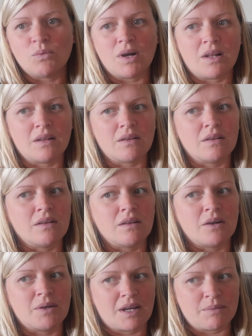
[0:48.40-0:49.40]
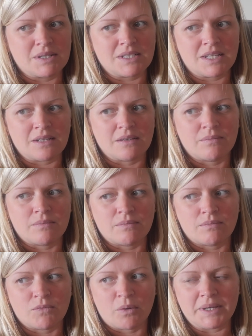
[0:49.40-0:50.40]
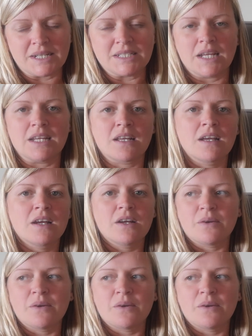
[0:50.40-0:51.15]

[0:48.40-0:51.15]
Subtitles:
Well, okay, we'll see what we can take.